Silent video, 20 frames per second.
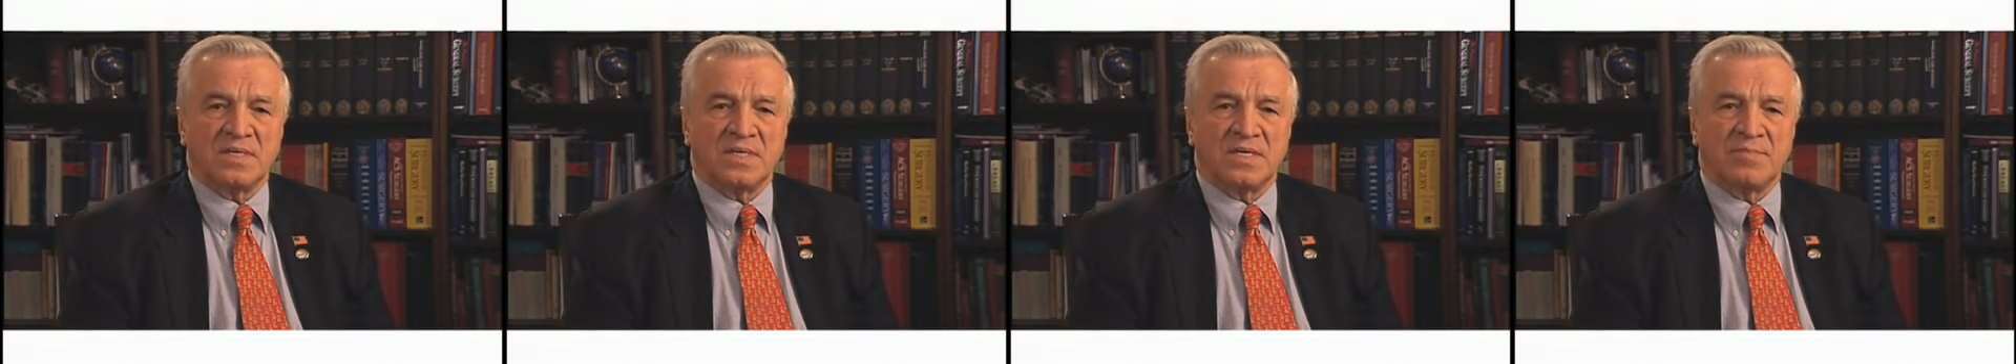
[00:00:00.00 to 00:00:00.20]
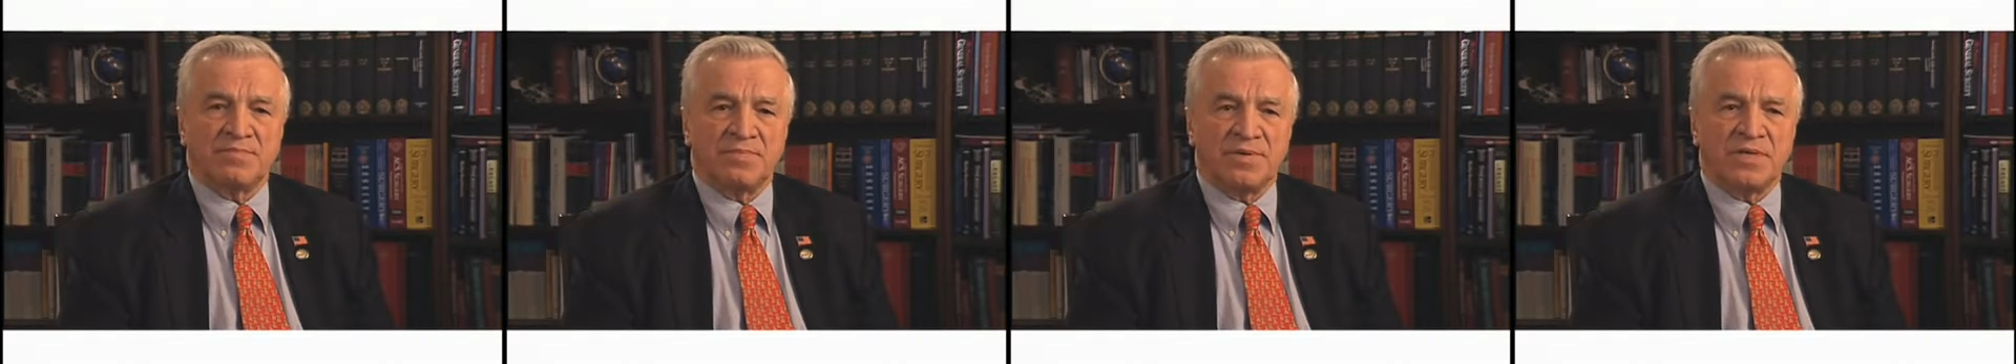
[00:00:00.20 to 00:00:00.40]

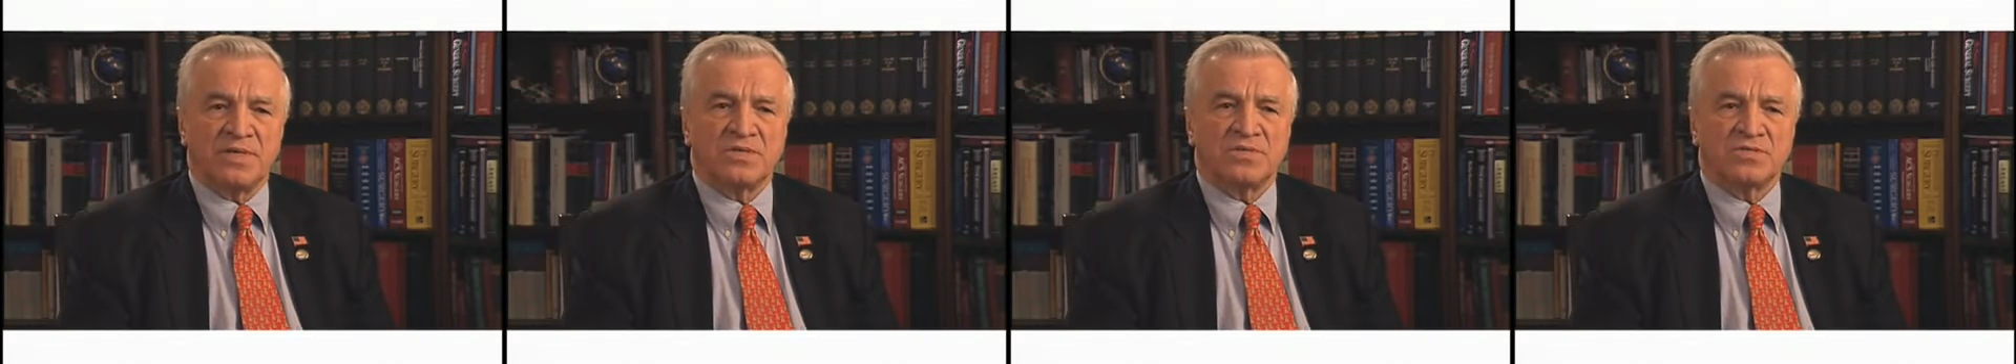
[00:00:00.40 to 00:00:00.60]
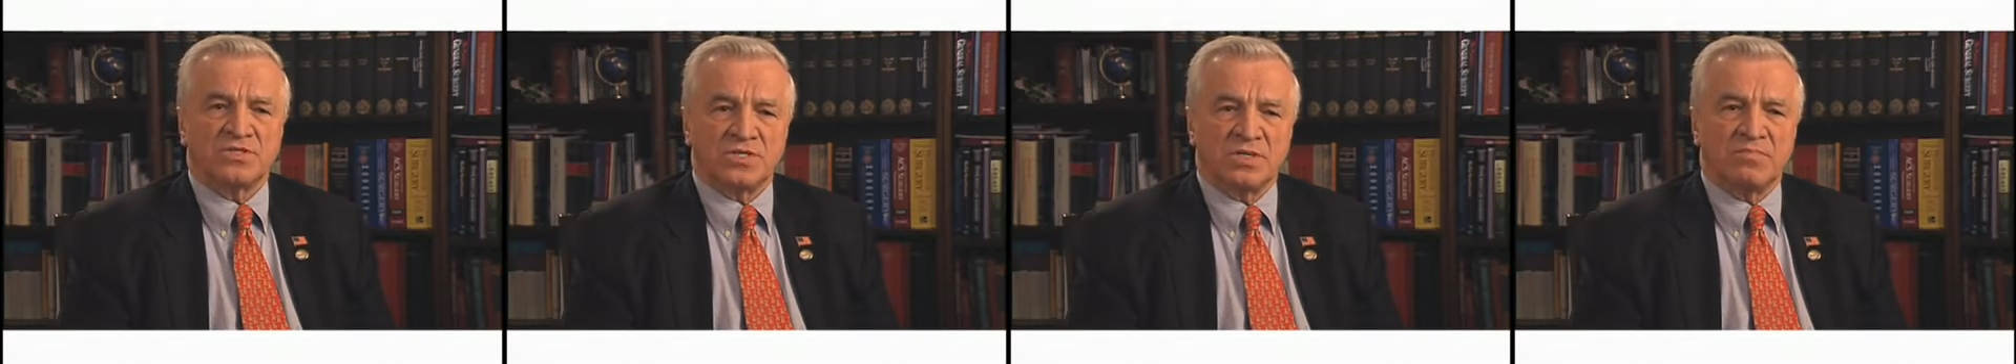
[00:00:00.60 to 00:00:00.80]

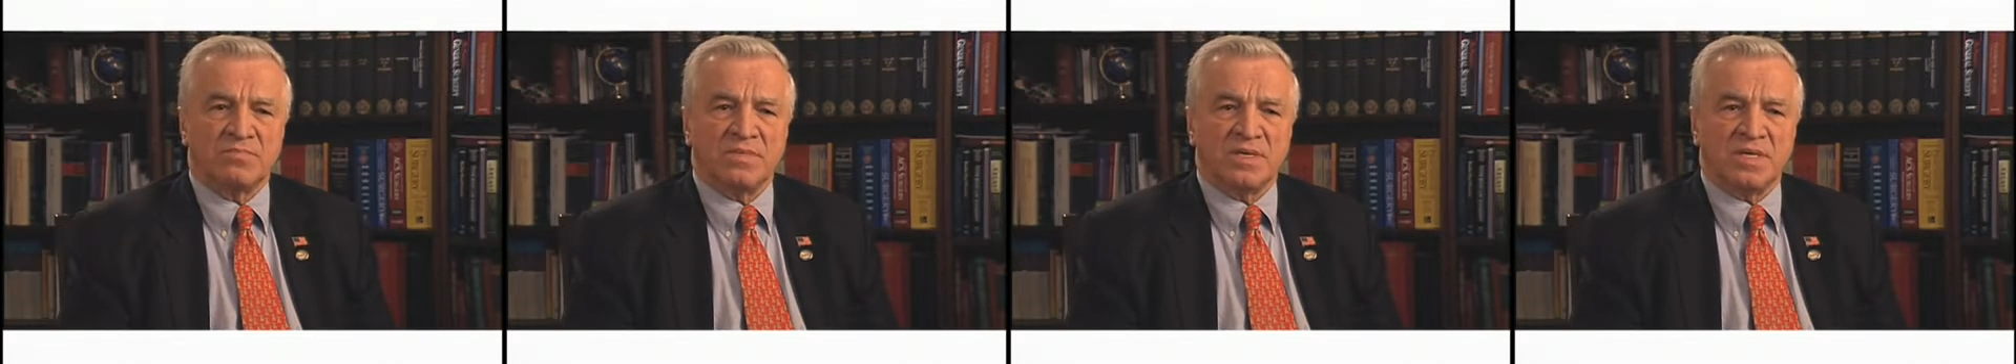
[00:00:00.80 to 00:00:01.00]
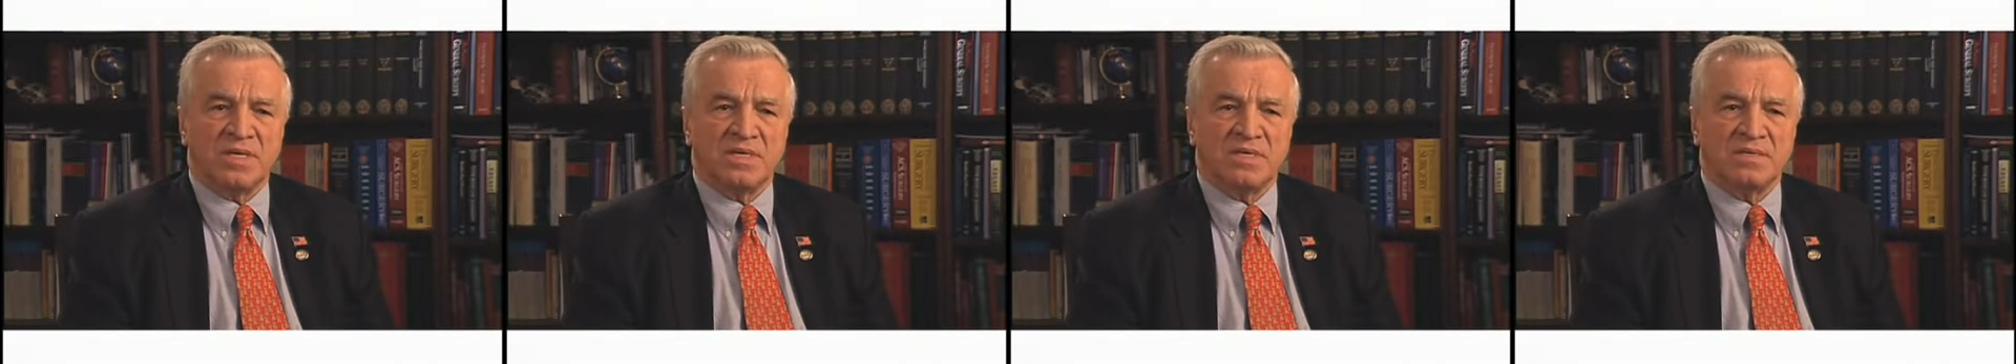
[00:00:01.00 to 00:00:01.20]
appeared to
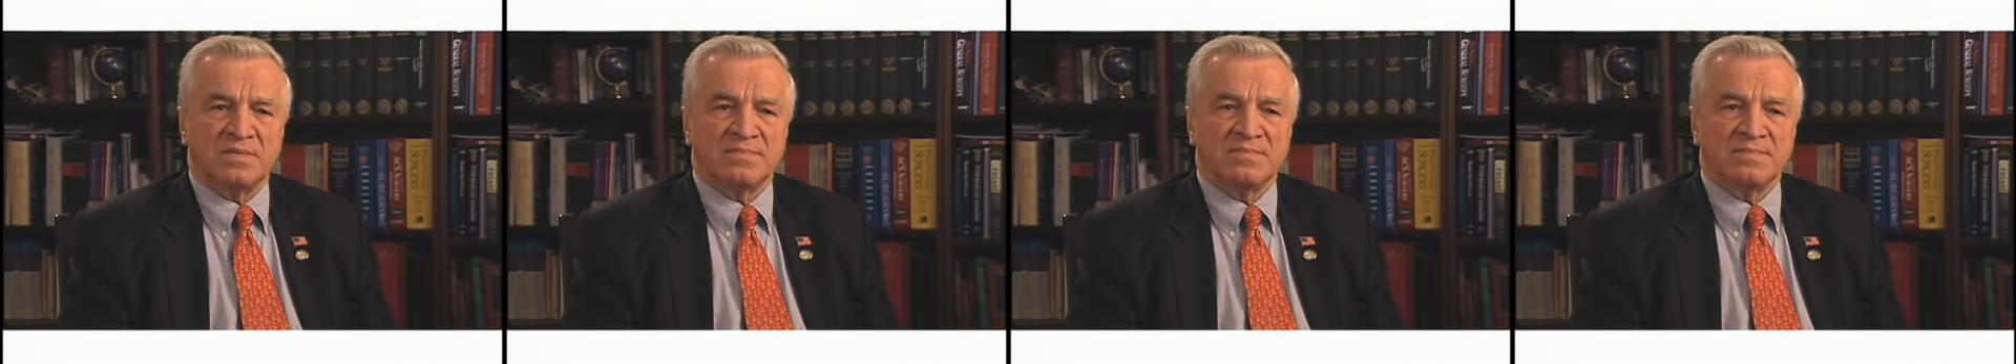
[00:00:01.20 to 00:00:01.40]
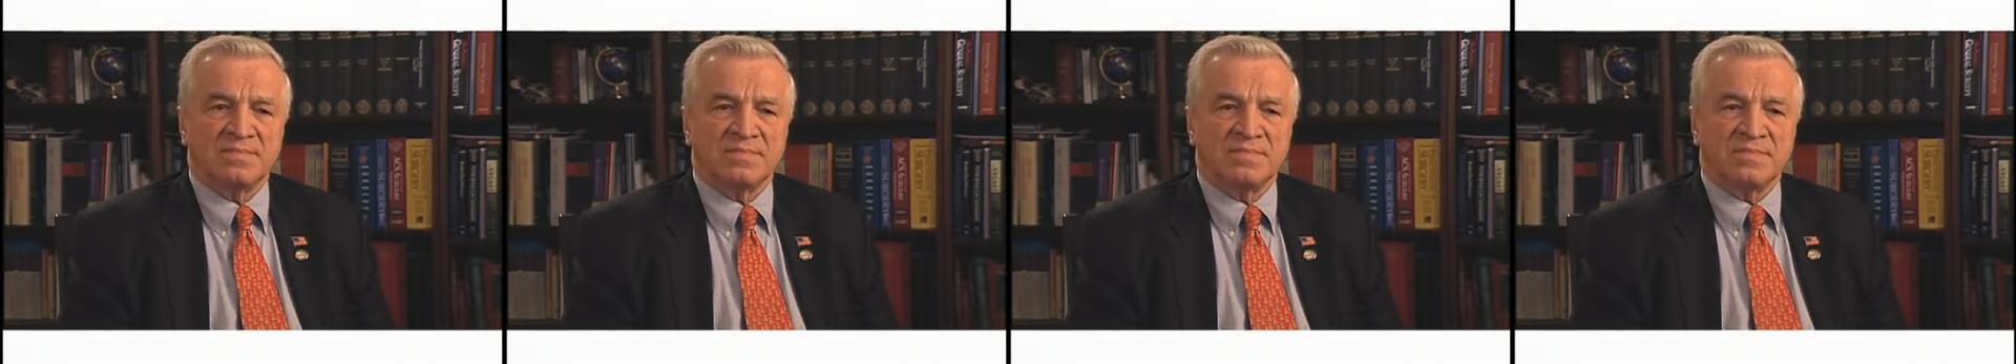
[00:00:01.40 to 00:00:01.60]
me
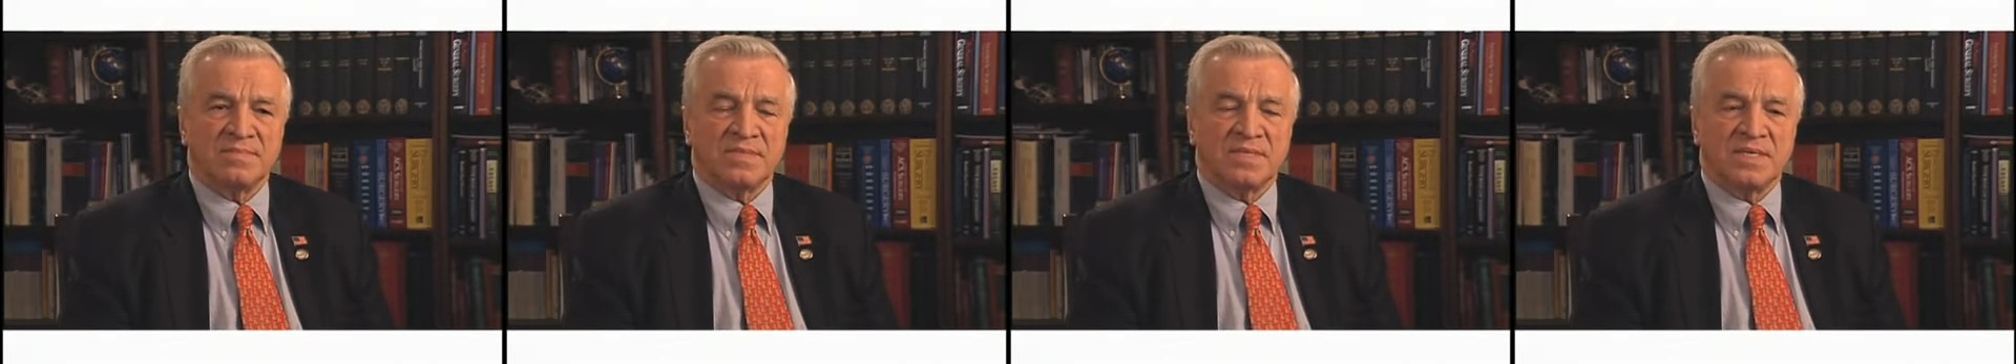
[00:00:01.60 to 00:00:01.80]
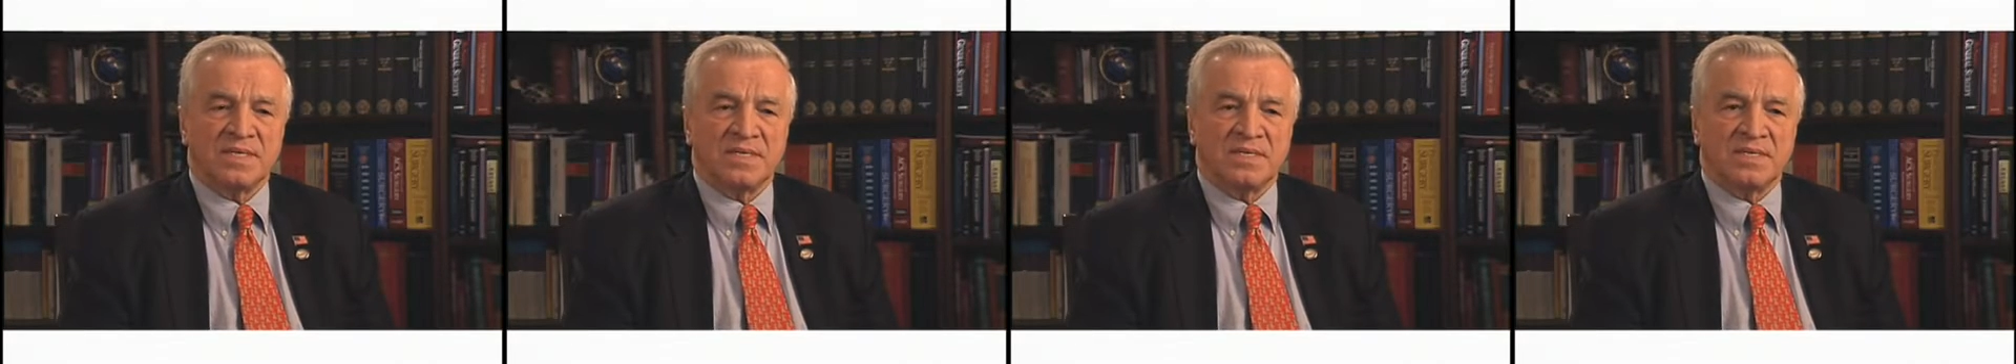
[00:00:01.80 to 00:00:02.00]

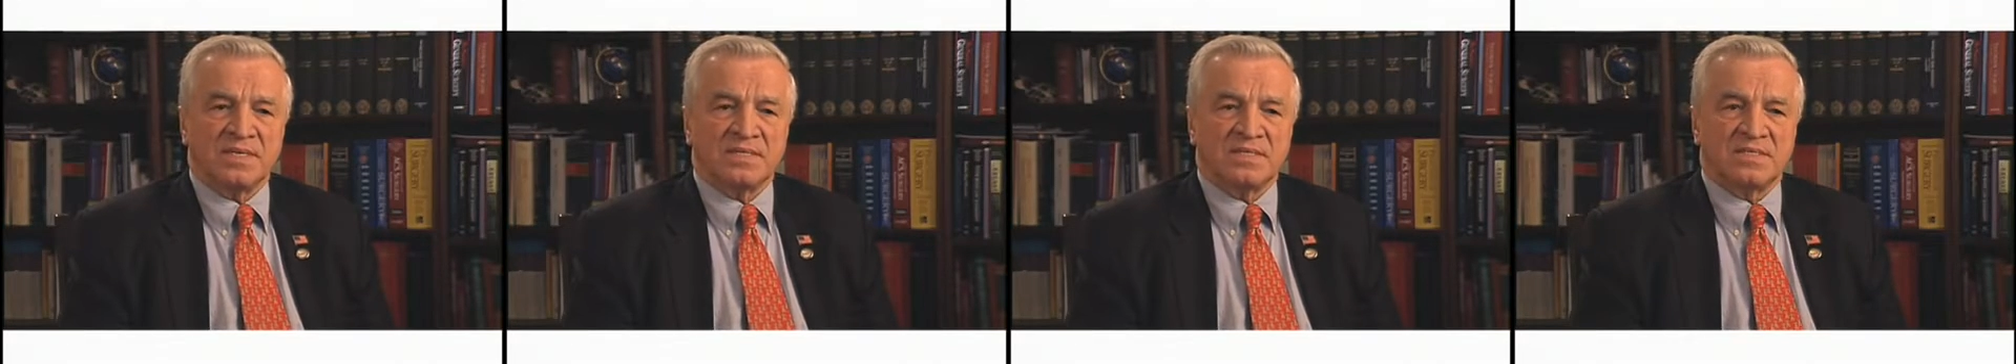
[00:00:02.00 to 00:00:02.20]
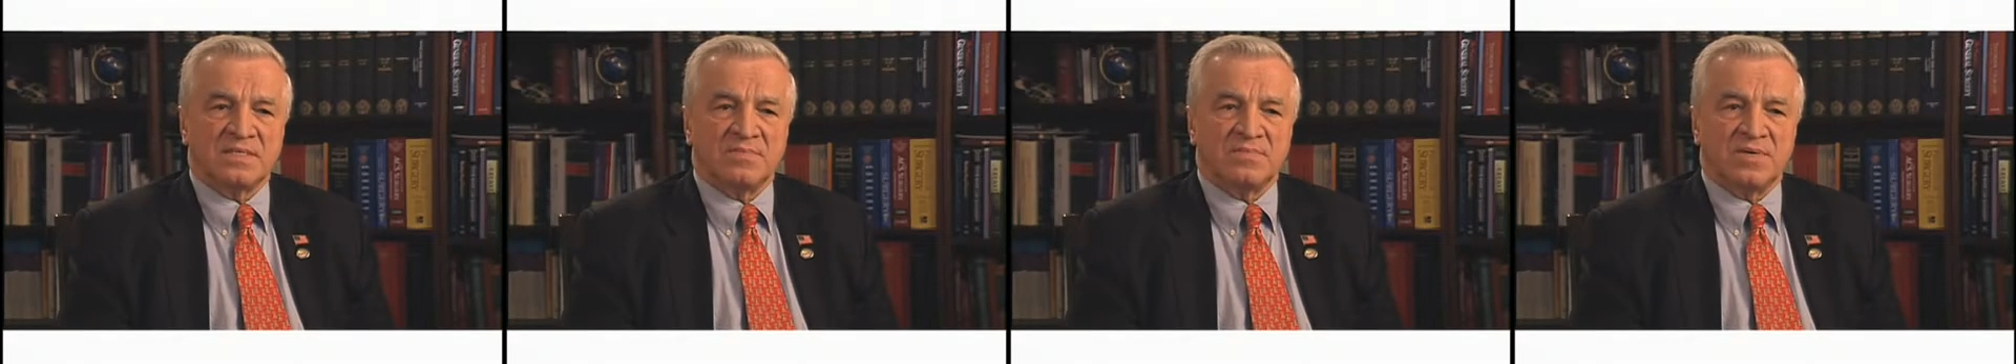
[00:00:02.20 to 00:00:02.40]
to